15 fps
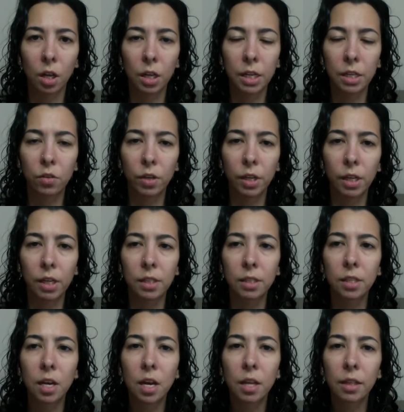ingredients,
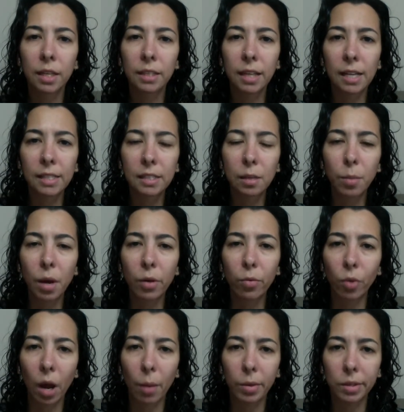they test them on
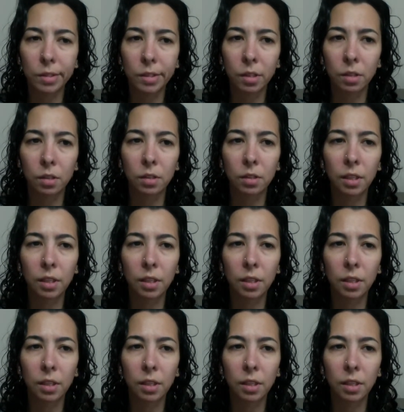rabbit's ears.